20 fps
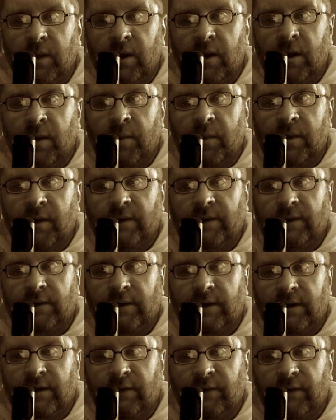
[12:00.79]
up until
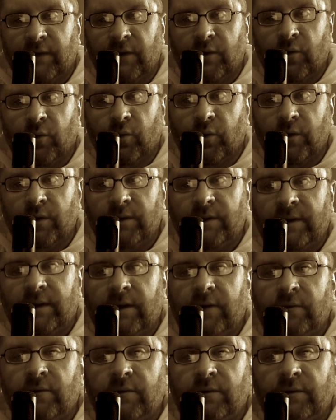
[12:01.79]
he could feel wooden
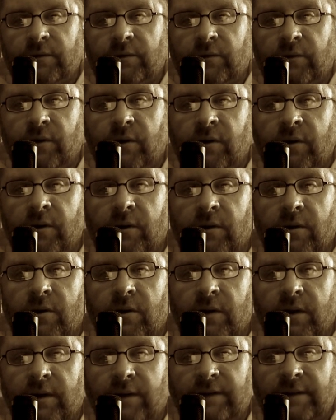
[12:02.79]
tendrils crawl
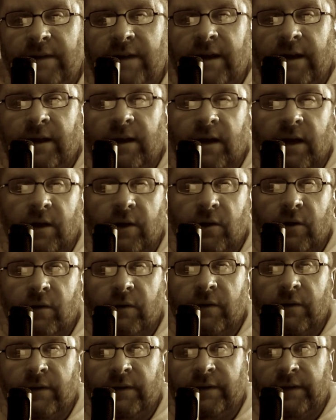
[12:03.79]
along his neck and
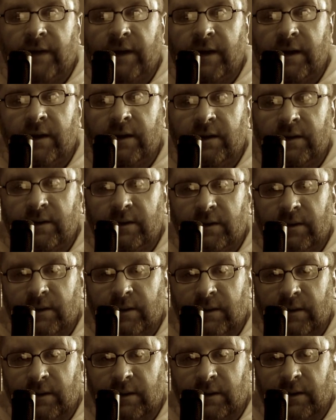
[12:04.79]
over his head.
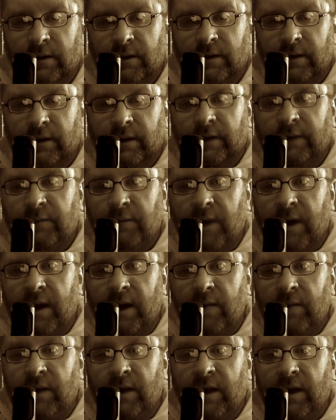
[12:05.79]
His
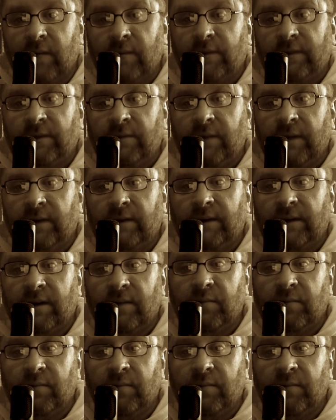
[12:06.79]
body became cemented in